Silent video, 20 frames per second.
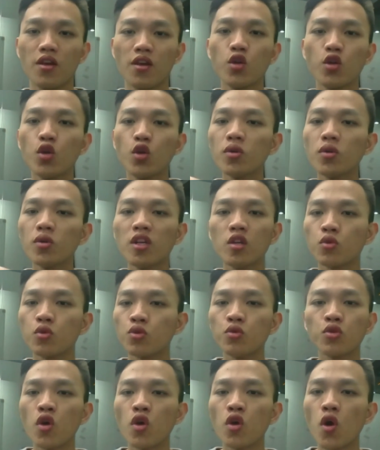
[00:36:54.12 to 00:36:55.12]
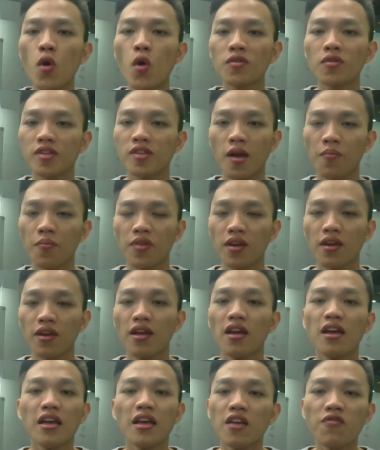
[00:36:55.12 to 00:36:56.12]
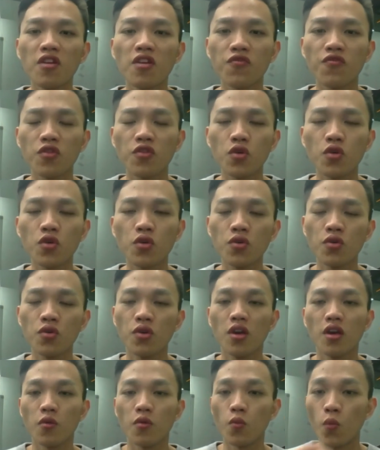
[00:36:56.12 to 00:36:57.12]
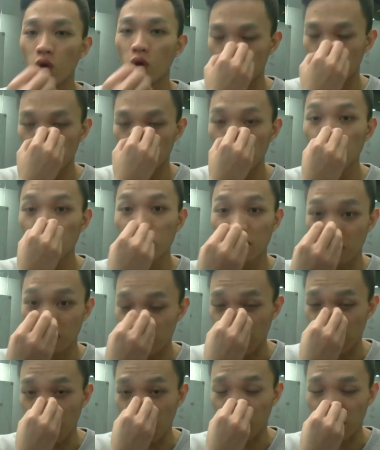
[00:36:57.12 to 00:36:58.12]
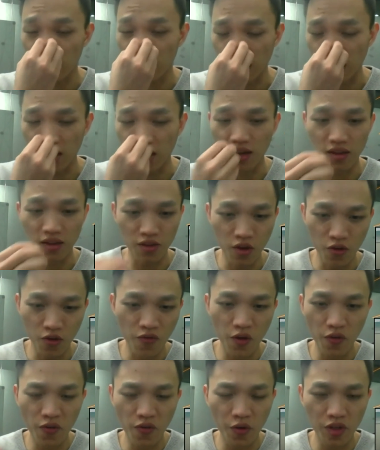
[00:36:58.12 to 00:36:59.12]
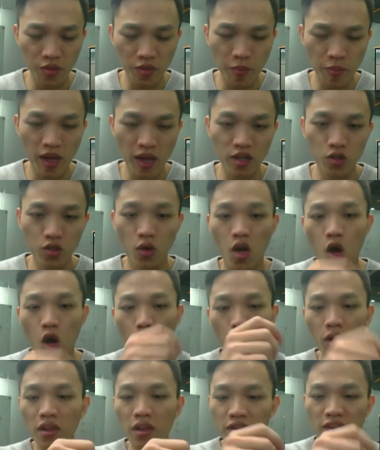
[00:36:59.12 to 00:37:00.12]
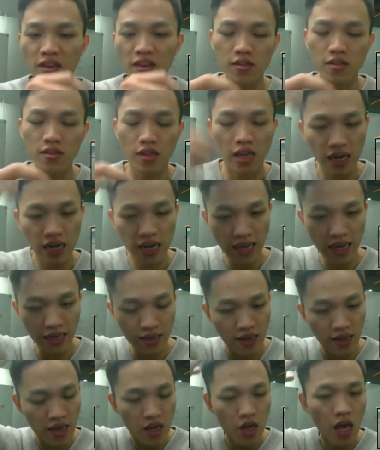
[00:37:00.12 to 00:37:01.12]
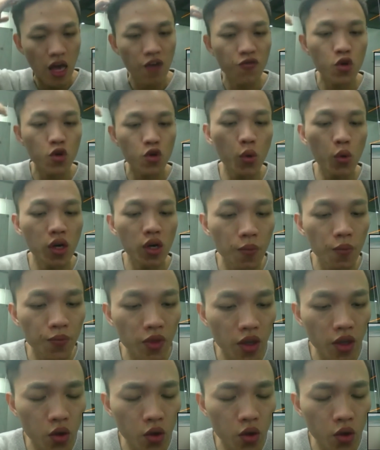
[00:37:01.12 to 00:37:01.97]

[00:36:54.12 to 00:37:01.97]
You don't need to code something. Even if you want to do something, very, very special. Only things like if you want to